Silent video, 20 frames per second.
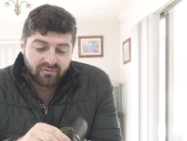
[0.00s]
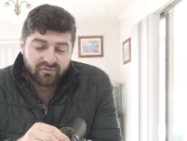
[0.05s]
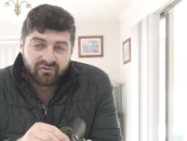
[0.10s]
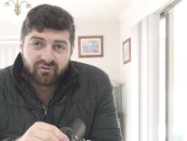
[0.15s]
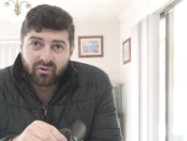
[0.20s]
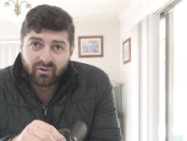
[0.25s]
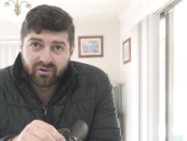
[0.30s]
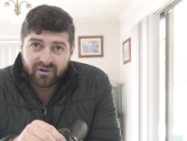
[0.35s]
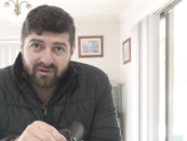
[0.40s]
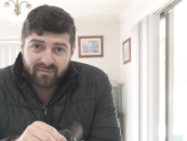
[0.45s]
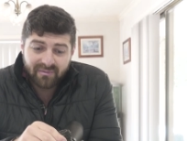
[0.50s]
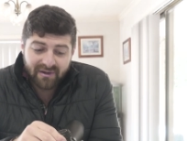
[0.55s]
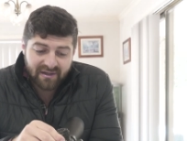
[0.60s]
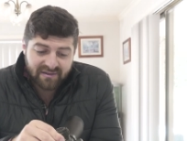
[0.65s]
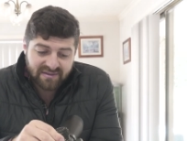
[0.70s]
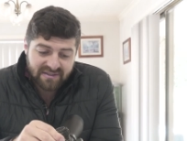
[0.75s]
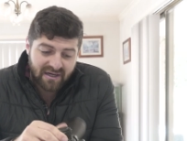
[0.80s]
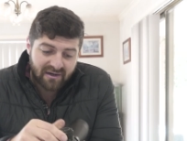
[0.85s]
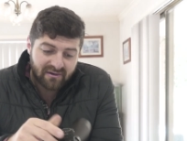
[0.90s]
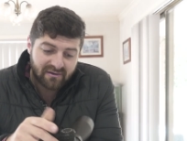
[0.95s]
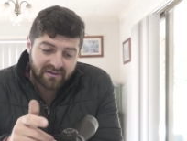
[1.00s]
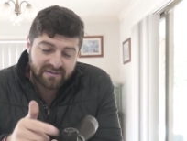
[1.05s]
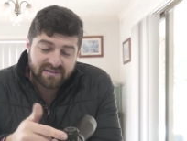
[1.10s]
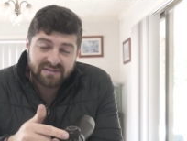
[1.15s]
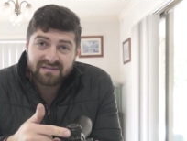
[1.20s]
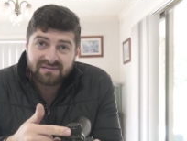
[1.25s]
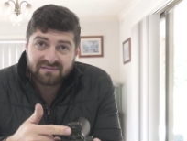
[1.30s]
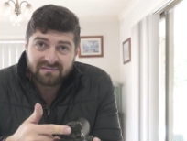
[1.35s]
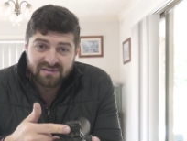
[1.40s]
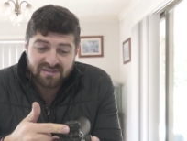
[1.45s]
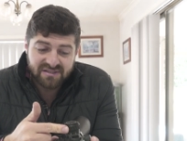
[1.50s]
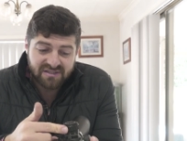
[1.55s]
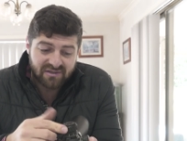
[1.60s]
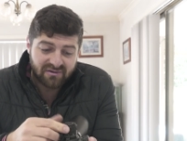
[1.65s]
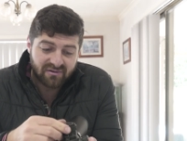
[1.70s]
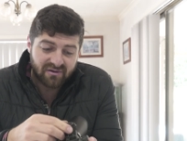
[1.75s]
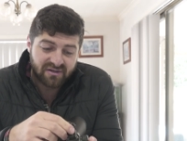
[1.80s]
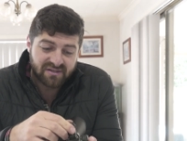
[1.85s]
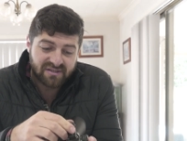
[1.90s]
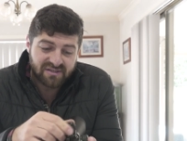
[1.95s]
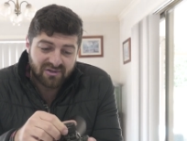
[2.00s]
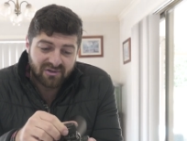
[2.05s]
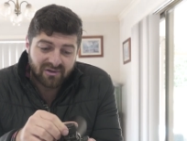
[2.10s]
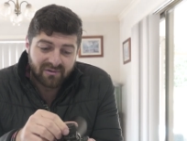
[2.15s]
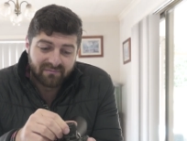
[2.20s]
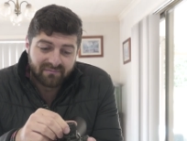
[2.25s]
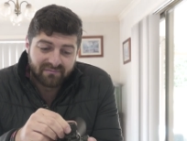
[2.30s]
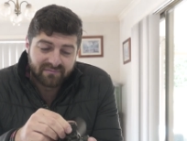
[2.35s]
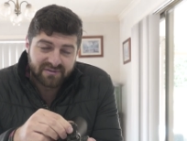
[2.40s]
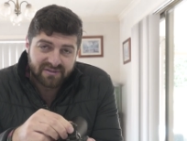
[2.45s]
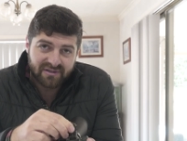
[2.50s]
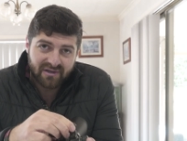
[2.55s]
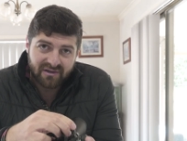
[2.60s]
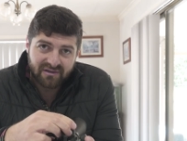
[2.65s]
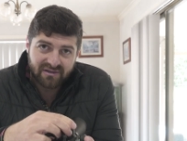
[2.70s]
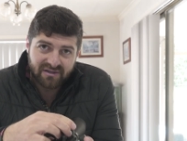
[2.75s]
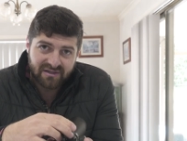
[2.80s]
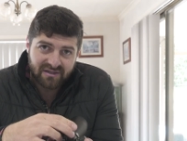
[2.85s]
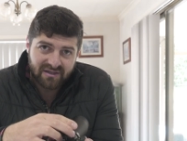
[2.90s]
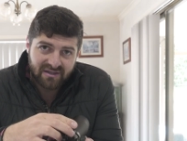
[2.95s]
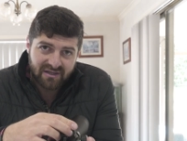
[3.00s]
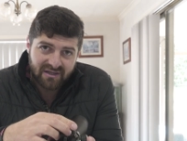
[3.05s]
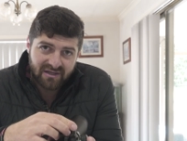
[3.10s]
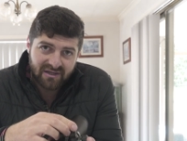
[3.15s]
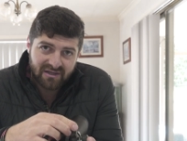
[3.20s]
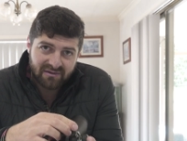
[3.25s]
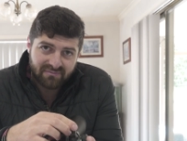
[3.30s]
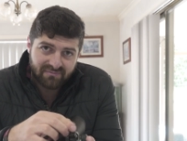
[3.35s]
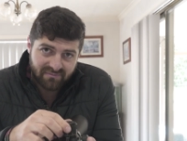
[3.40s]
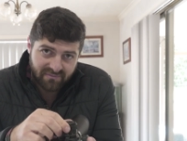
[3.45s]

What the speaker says: Talking about turrets, the zero stop. So you can hear